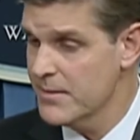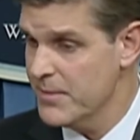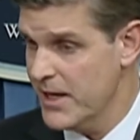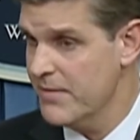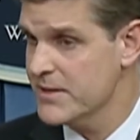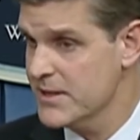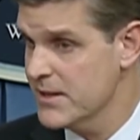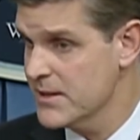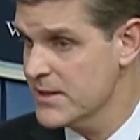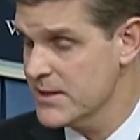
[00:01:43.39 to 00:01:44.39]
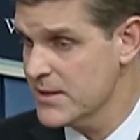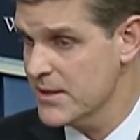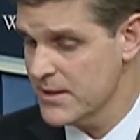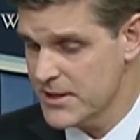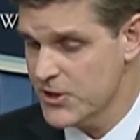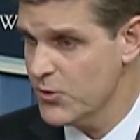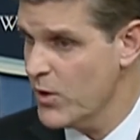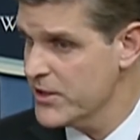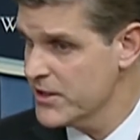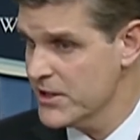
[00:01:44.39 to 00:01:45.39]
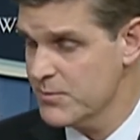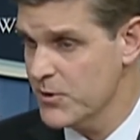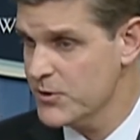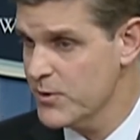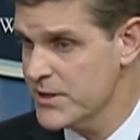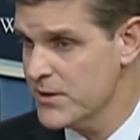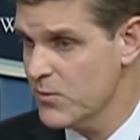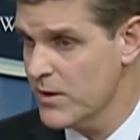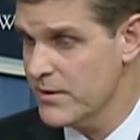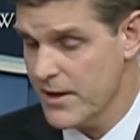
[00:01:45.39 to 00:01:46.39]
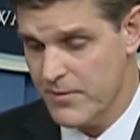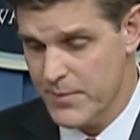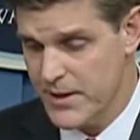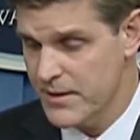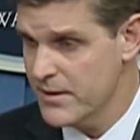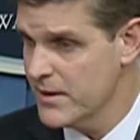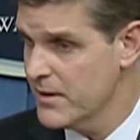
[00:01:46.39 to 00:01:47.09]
But obviously this is a situation, this most recent one, there have been,